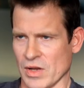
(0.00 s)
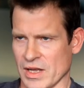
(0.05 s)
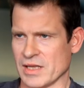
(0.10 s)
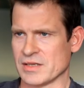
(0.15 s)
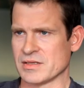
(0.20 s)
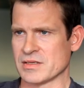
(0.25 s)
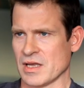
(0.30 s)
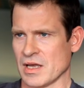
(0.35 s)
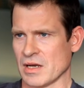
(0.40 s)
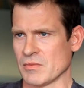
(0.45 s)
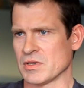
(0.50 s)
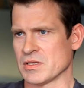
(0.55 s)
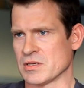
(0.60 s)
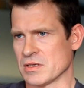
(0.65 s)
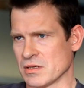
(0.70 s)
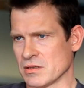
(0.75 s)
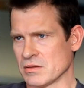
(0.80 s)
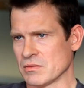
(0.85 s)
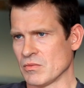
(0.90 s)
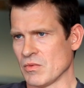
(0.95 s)
guns can we
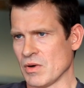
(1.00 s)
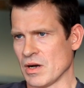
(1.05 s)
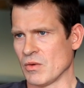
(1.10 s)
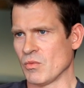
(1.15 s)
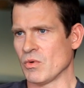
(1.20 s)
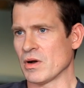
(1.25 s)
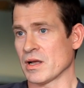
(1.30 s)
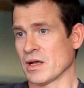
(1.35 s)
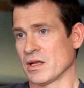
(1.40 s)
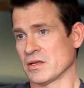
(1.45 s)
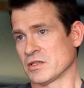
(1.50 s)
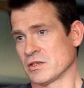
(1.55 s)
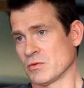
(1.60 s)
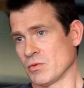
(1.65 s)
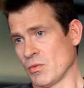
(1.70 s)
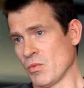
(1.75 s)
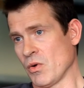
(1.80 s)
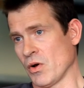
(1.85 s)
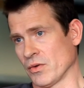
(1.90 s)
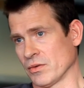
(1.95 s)
do? Well, what guns do
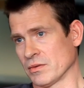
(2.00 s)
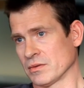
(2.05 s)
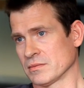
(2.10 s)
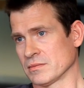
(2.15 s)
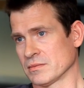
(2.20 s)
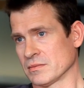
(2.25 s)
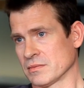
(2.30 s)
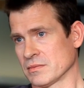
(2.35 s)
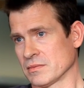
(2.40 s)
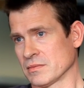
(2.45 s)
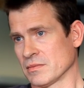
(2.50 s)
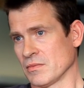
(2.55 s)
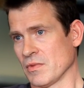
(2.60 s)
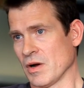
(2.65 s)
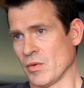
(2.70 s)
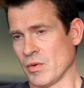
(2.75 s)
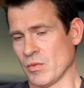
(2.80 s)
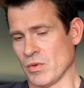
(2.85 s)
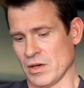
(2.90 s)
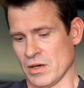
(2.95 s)
we want?
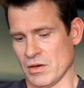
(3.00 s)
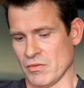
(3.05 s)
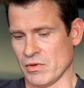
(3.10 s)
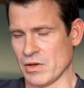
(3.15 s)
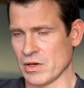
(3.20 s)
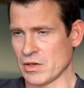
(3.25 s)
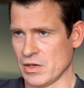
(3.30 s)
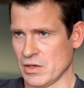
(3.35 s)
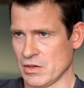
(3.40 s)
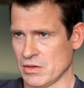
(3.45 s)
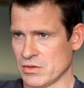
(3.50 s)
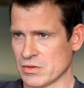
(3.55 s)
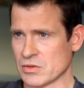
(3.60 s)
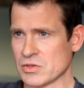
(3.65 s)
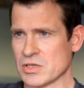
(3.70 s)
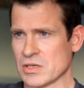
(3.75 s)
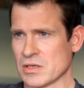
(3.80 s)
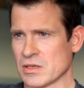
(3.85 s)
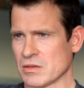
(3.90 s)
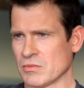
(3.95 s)
Well, we want a rocket
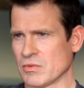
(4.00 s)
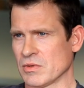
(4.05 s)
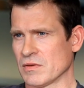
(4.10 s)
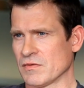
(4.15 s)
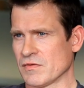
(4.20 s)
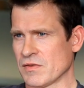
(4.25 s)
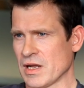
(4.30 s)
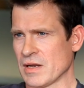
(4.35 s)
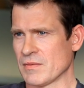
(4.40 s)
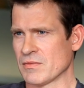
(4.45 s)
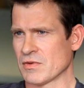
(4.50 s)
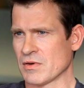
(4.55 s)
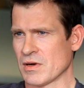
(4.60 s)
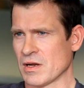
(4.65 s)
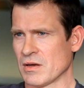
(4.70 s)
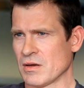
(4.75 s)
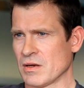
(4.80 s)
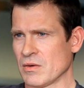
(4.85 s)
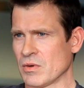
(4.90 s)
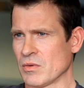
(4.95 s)
launcher, we want a
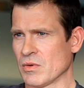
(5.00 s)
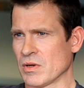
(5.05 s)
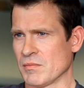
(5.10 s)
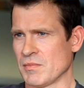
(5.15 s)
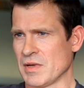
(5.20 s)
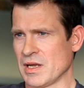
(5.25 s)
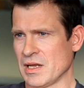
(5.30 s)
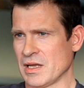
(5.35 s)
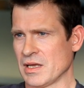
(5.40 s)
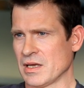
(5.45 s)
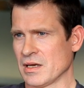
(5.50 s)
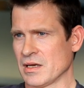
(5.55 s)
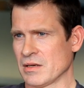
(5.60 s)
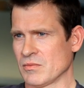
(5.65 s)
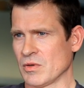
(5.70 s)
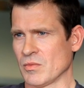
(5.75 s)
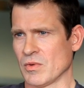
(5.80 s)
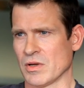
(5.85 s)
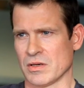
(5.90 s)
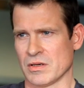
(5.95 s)
flamethrower, we want a minigun,
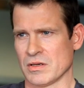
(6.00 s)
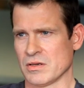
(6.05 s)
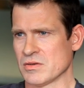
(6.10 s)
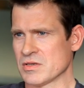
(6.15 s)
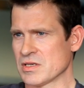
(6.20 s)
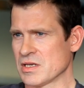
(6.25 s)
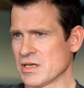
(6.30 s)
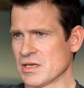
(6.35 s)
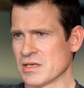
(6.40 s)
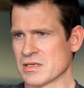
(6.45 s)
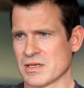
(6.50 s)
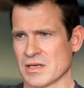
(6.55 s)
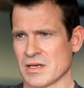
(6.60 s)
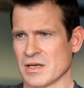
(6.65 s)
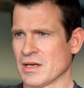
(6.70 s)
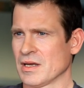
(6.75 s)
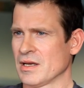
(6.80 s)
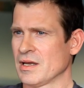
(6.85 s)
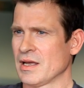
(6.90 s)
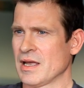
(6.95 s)
we want Uzis.
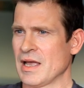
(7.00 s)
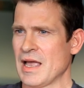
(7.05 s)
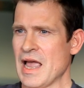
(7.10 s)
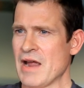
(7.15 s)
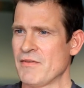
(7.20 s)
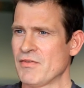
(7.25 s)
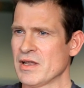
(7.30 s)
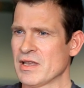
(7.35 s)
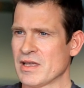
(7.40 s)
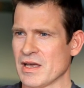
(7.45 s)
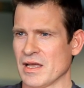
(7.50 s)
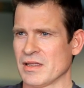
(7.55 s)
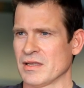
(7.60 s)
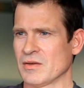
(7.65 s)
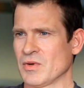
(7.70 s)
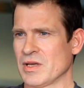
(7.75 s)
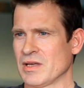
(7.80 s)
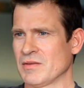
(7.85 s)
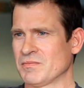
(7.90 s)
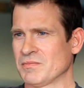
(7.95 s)
Every gun that,
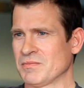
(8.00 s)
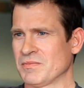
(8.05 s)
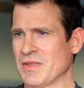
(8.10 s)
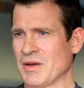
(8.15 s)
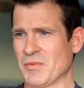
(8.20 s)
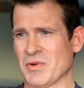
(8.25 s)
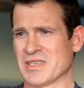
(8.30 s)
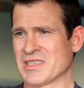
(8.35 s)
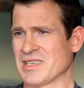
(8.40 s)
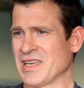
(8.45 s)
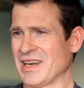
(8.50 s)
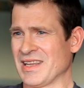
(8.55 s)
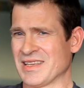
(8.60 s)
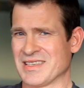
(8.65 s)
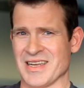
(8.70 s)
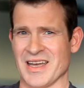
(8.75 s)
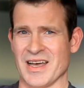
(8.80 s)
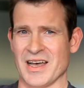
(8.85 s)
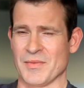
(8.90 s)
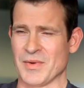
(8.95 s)
we, that we'd seen in
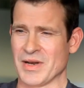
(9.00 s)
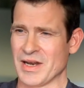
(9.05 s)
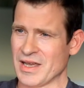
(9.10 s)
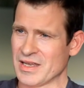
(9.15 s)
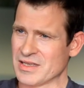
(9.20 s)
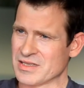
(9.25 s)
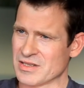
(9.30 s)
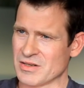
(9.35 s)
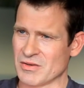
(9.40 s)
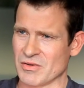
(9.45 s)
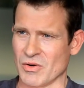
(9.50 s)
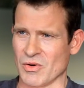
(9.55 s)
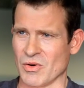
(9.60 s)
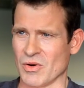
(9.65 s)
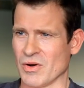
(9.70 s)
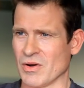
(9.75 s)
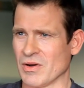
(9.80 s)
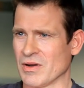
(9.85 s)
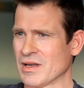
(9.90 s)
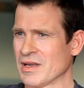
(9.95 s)
Terminator
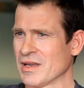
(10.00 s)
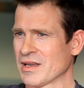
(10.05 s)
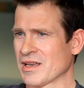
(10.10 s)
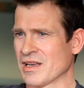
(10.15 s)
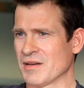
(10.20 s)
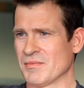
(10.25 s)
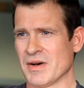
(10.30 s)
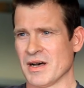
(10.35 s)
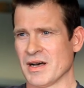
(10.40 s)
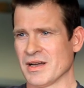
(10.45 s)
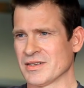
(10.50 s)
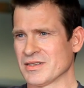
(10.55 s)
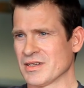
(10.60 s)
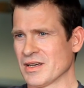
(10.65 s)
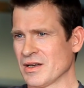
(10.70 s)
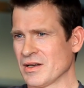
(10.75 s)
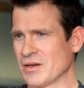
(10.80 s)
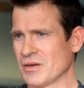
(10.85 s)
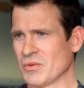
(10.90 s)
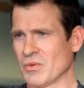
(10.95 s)
or
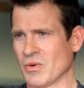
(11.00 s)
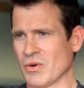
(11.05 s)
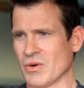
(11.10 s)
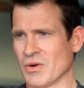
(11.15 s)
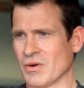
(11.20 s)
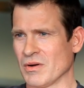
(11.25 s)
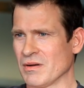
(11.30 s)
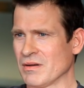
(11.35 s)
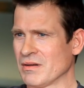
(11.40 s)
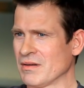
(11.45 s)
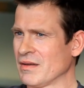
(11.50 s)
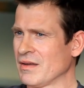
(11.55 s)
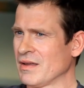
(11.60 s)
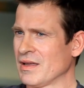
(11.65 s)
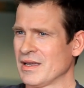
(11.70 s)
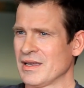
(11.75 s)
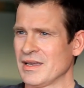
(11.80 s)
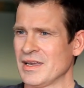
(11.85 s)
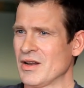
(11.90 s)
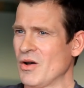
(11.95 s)
Commando or,
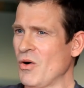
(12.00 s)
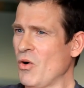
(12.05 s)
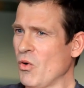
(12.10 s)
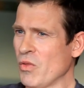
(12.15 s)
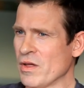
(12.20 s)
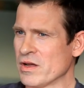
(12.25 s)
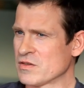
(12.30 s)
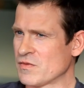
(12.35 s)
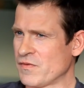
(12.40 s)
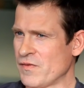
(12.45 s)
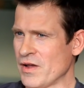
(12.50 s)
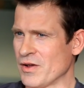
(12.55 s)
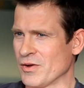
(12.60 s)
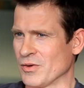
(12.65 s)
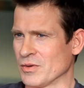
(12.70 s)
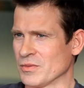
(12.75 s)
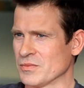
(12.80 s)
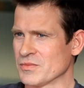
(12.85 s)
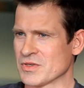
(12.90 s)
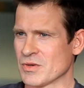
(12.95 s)
you know, all those
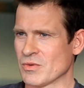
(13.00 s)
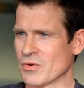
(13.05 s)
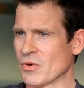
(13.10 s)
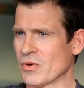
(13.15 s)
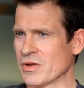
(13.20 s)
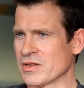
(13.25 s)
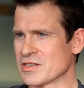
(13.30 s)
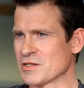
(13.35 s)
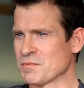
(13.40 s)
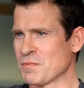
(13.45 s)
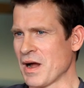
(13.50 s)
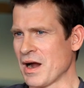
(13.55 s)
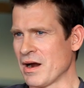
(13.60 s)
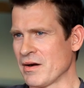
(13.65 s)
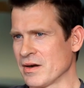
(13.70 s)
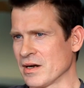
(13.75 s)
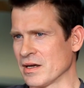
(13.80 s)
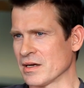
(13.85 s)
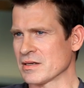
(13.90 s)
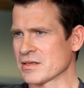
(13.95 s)
films are all
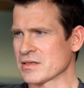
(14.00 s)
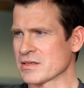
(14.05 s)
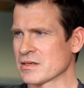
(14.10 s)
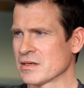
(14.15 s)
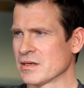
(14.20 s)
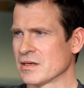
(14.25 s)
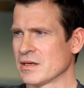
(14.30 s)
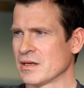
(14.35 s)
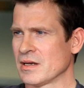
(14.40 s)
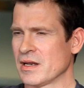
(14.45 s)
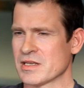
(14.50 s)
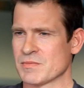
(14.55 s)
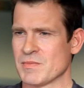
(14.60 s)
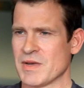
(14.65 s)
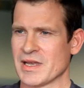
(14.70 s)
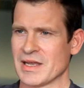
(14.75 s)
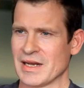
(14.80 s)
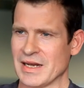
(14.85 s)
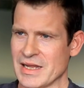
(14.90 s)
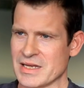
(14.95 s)
inspiring us. Let's
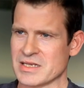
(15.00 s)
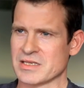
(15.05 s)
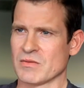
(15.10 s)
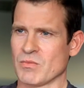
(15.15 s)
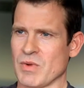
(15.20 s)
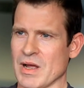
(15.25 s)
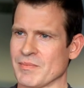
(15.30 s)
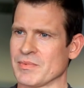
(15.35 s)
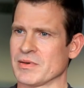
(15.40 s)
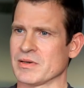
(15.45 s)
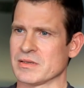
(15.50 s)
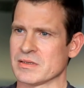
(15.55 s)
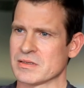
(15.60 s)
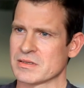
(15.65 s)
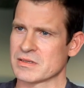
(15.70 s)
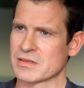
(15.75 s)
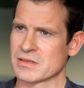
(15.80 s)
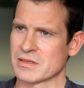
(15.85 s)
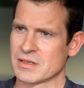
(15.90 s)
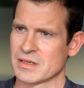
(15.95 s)
make a list of
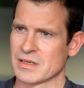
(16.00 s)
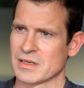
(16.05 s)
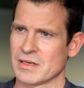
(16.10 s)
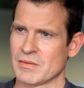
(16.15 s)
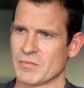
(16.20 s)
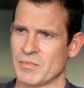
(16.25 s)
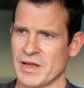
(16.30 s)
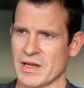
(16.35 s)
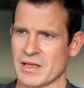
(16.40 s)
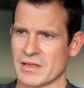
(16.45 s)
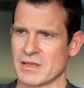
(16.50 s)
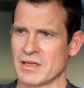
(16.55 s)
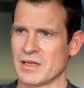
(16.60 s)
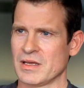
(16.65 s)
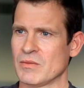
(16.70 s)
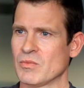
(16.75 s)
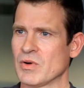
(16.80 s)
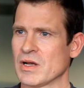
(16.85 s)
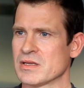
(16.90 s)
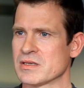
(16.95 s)
weapons, pick
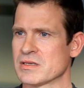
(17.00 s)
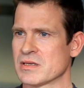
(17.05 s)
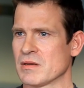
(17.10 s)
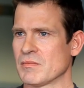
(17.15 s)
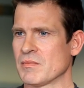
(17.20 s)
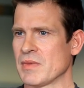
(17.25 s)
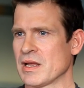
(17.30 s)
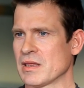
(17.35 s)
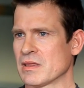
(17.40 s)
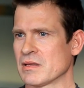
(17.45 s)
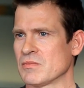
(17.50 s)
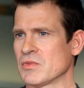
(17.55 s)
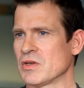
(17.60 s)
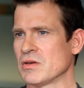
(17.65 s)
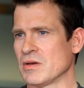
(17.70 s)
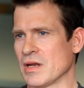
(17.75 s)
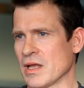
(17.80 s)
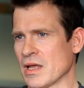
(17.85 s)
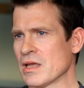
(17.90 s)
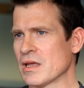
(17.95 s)
the ones that make them
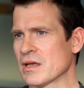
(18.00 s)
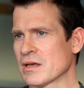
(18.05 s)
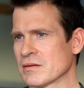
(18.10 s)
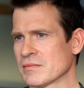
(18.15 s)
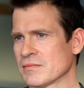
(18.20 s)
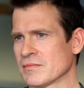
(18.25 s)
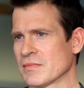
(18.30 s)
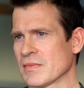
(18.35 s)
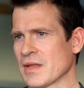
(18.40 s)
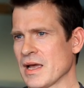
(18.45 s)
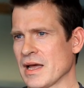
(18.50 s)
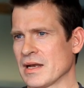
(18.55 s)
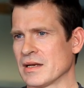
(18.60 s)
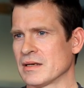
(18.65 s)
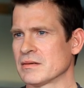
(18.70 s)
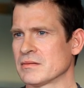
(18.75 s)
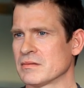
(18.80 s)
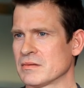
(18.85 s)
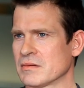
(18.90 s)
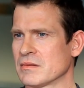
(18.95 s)
unique
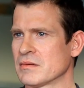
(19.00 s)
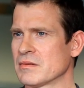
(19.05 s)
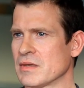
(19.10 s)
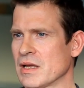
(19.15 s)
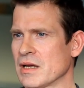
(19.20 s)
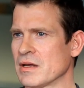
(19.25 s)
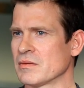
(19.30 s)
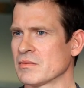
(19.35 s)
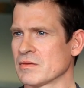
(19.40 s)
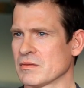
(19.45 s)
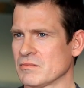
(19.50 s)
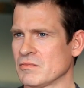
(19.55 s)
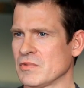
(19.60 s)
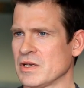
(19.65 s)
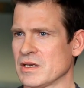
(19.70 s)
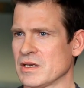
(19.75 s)
and that we